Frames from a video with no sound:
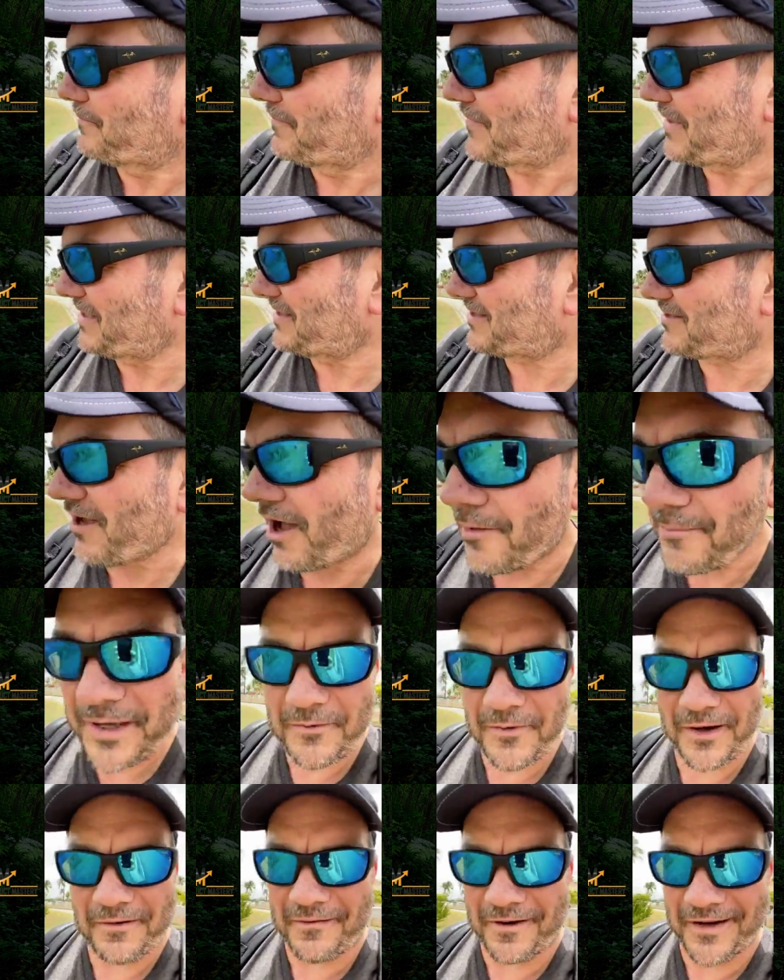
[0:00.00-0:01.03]
He saw me,
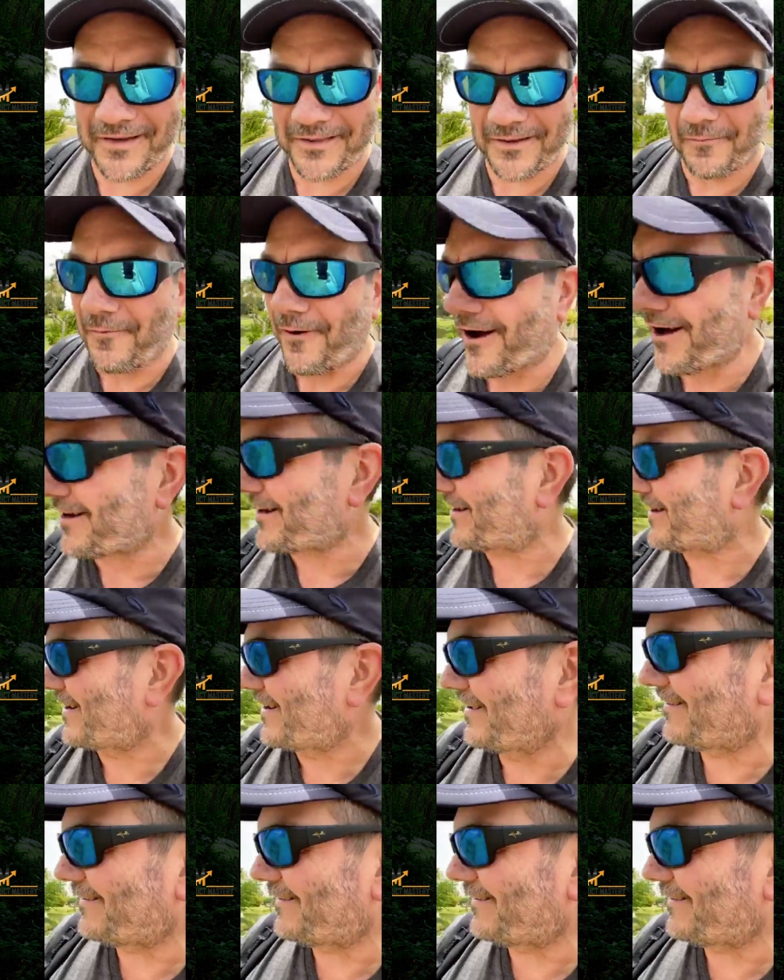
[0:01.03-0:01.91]
went right in the water.